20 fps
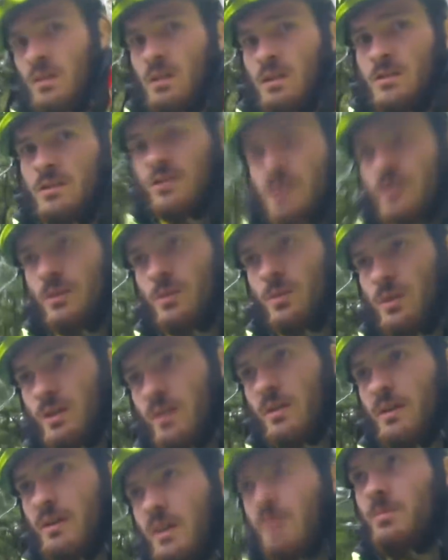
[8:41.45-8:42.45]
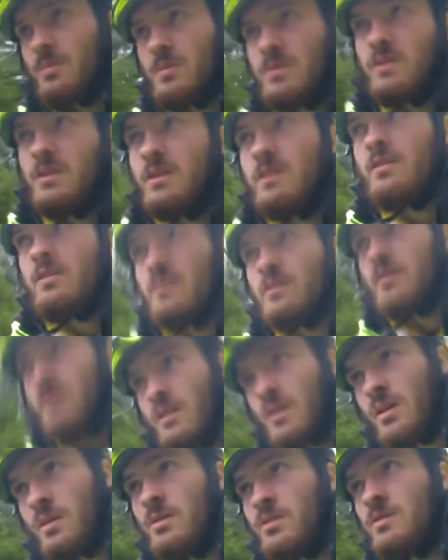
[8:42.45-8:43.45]
So we're going up there's the
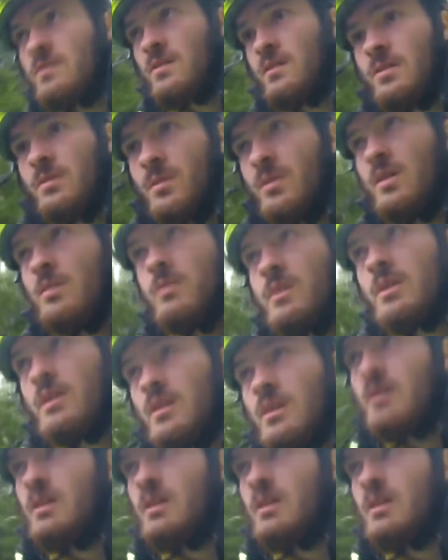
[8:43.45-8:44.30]
coast at the moment.